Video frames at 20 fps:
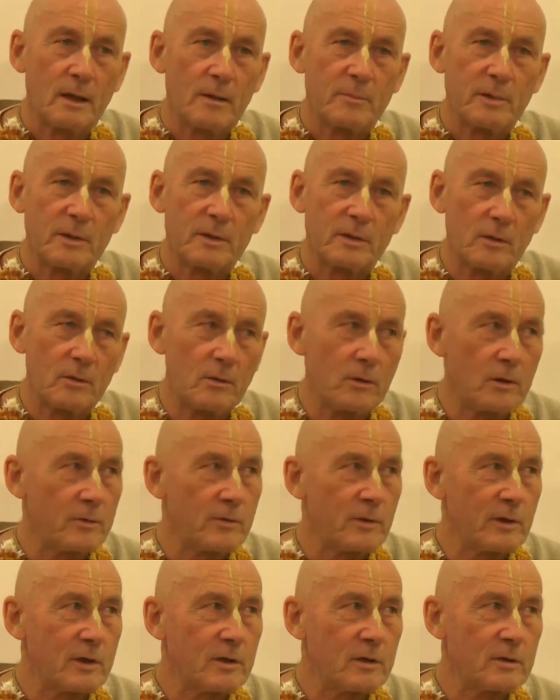but the
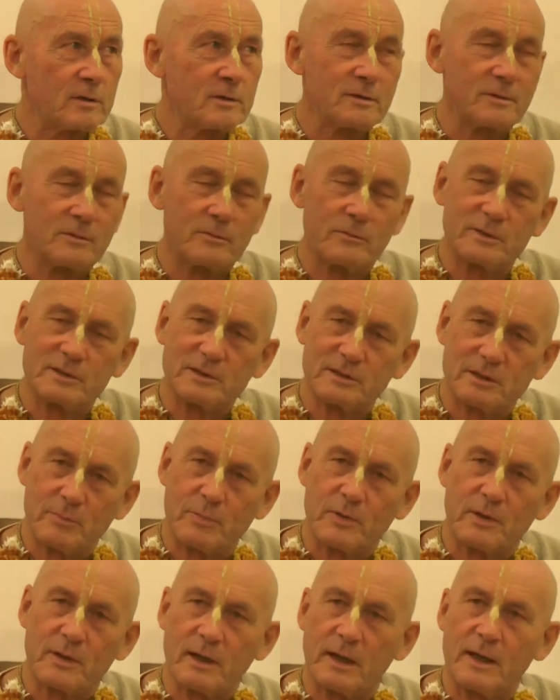Lord couldn't
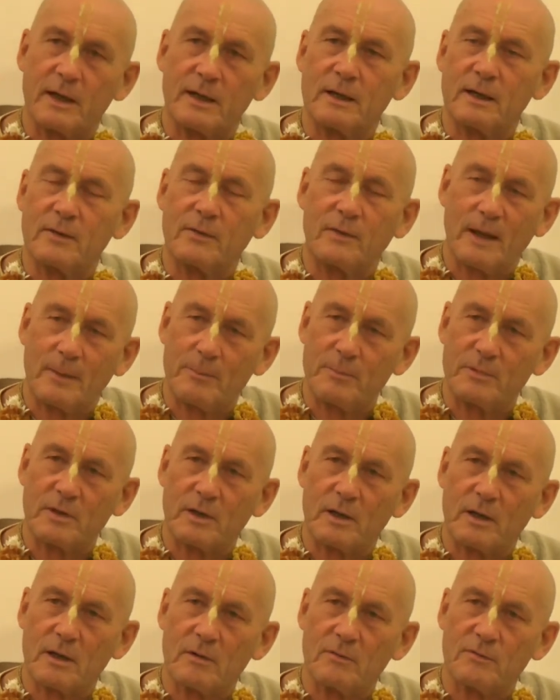reciprocate in that
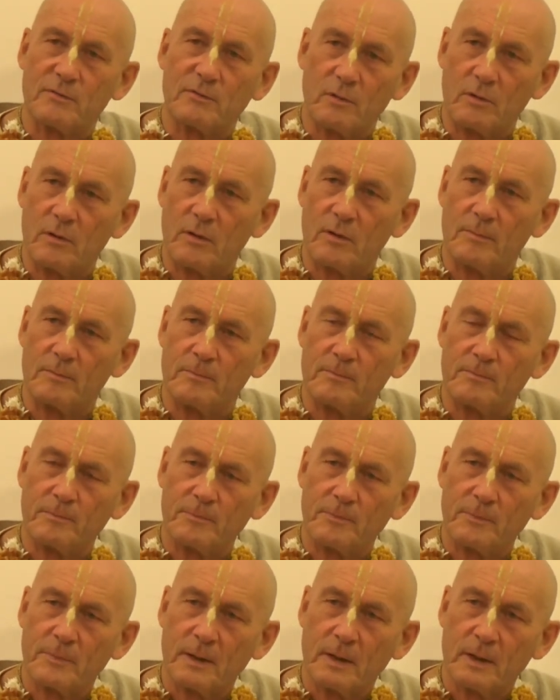particular form
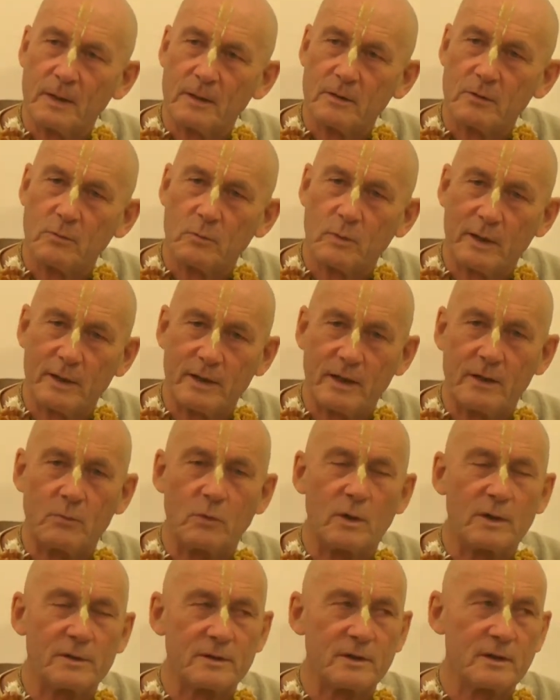the way they
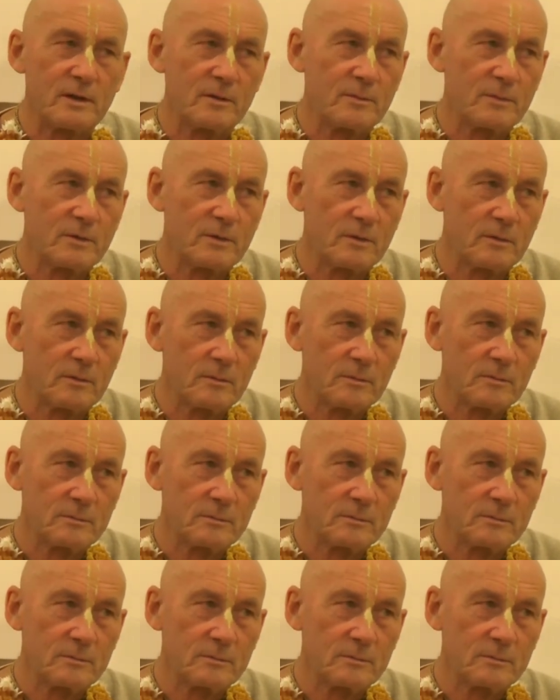wanted Him to.